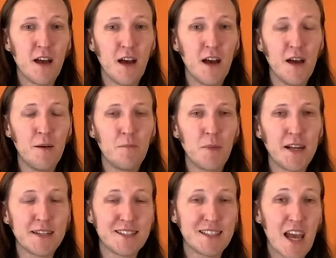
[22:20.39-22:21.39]

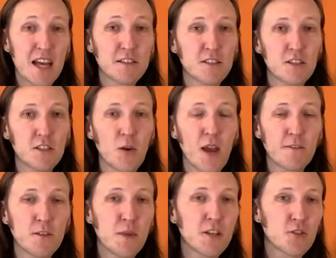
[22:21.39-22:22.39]
But in tests, you
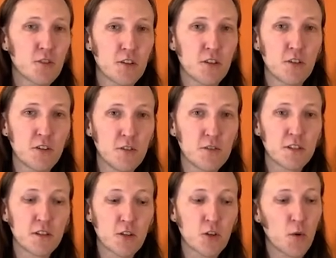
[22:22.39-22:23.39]
have to make sure that you're
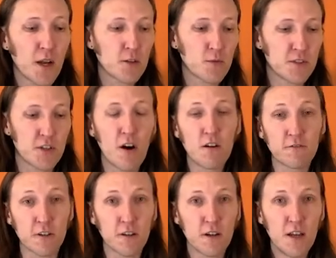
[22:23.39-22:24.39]
using the correct
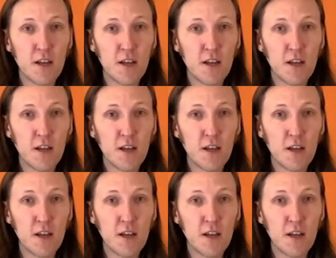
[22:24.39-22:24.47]
resolver.